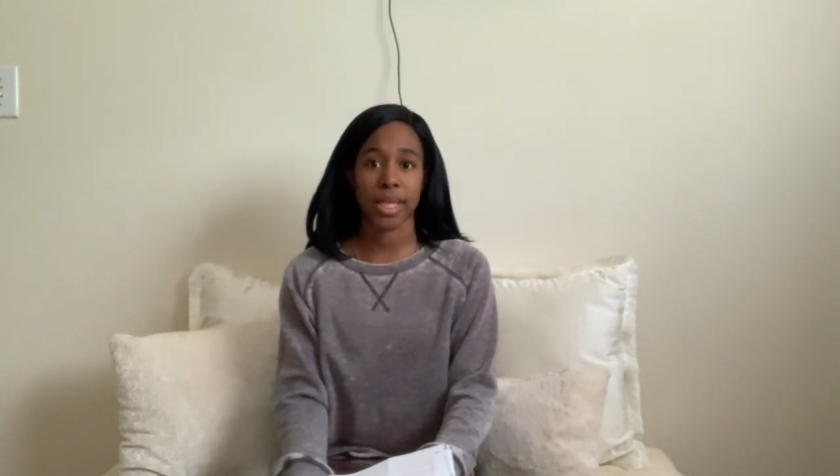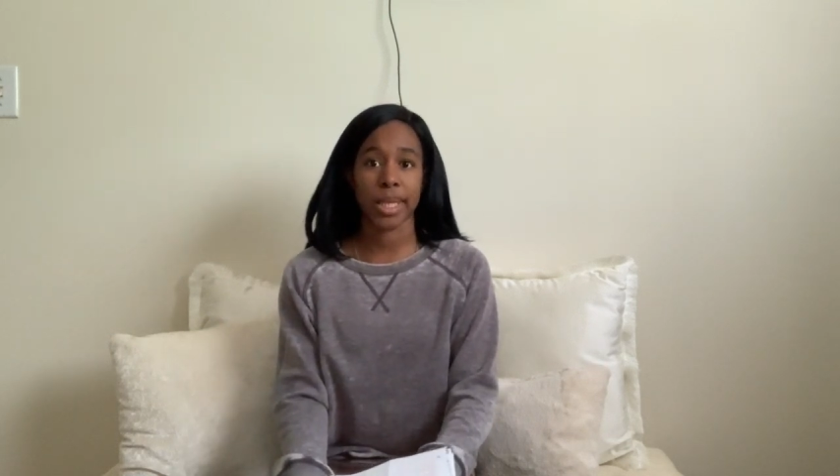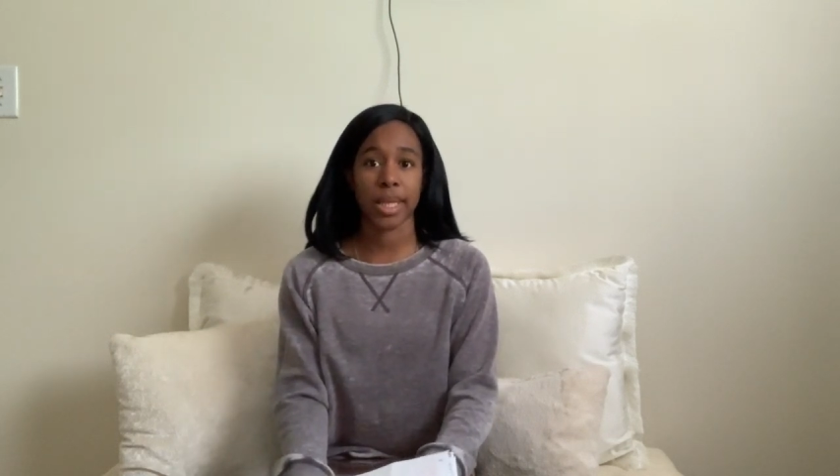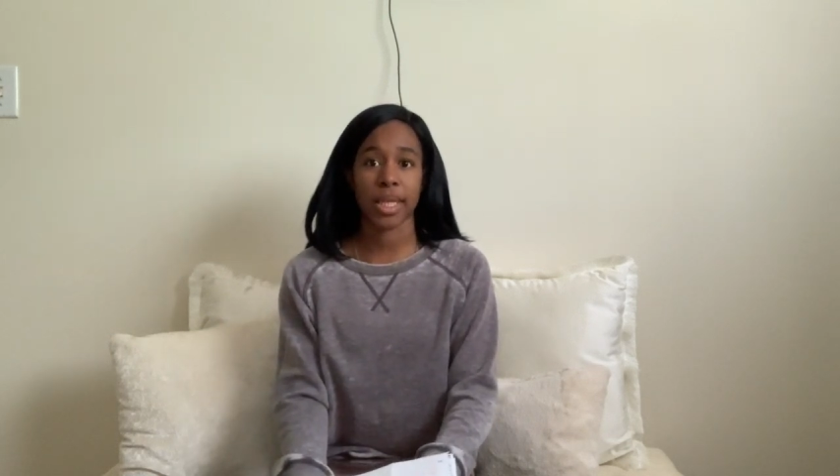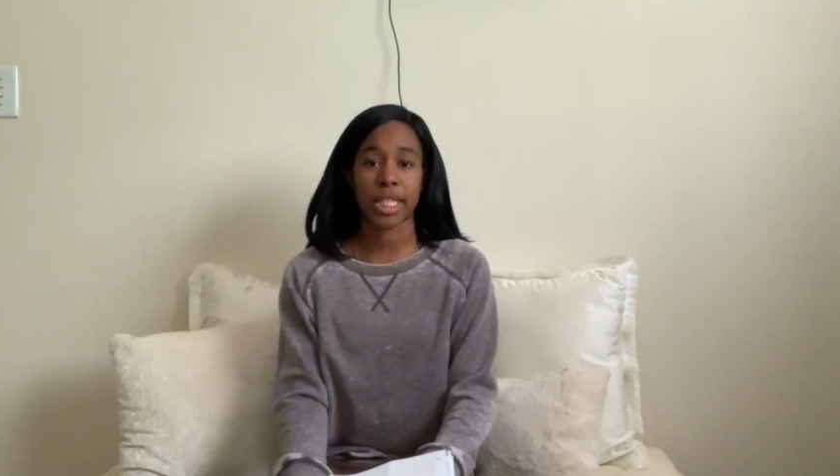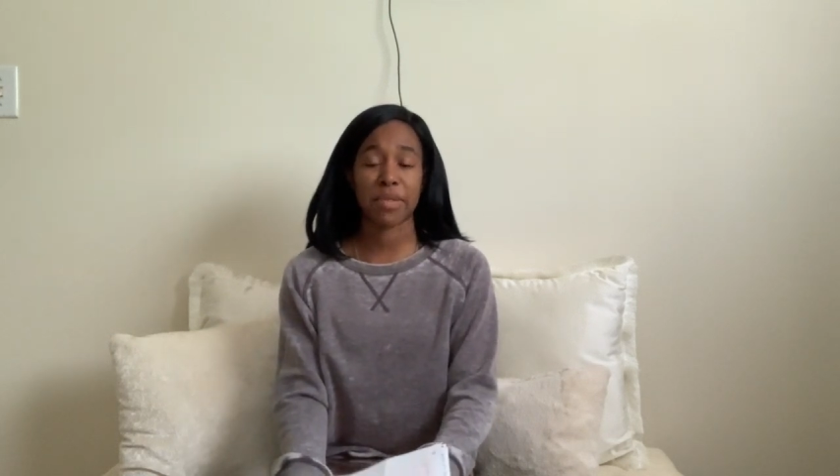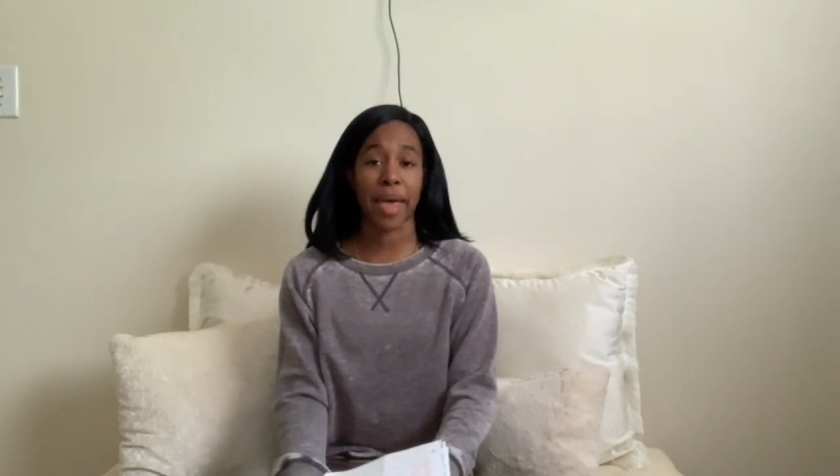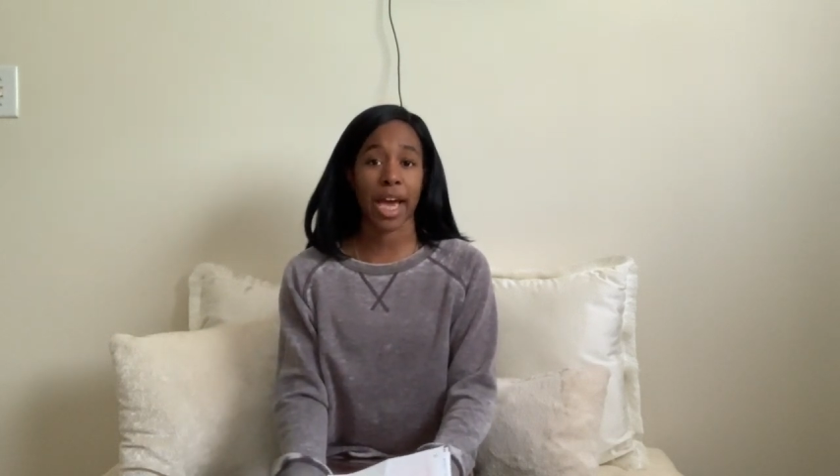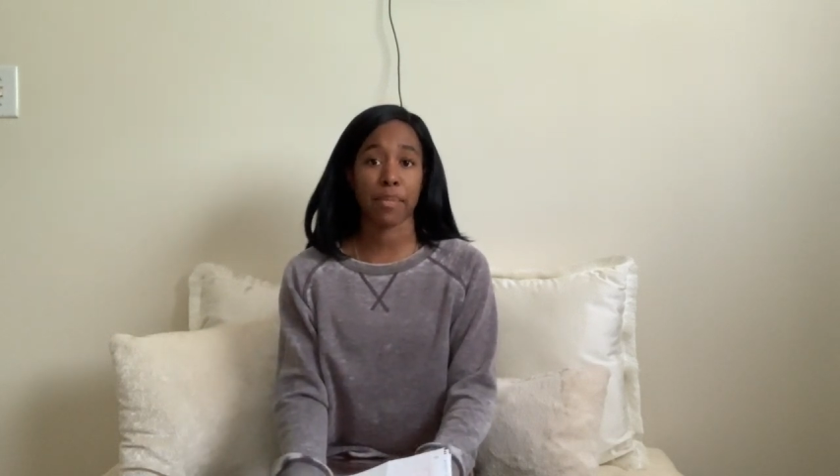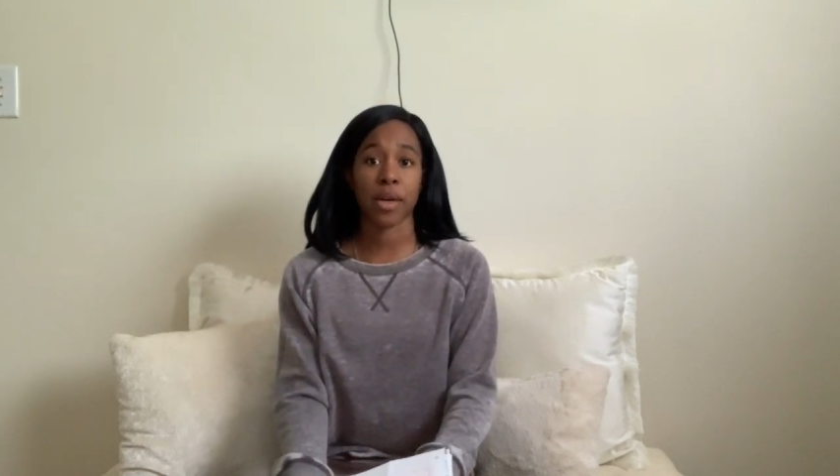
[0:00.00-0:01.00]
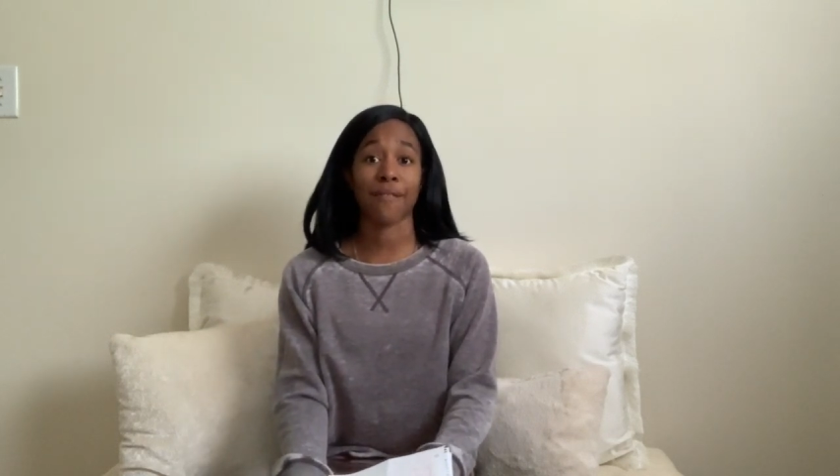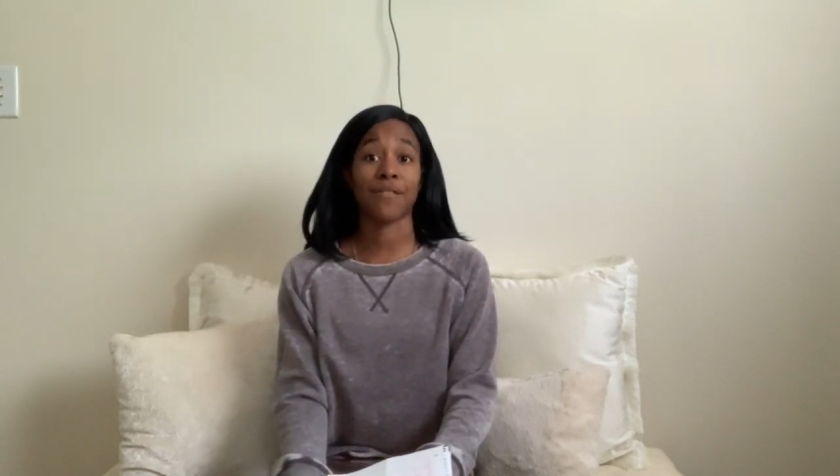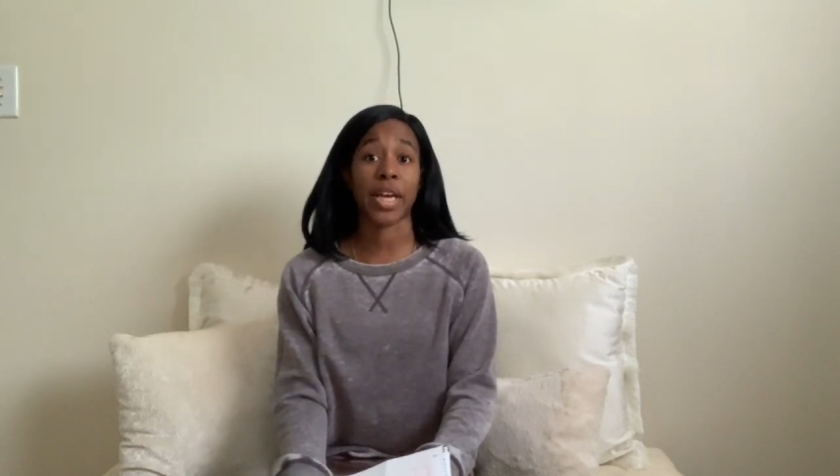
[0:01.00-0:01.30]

to this MacBook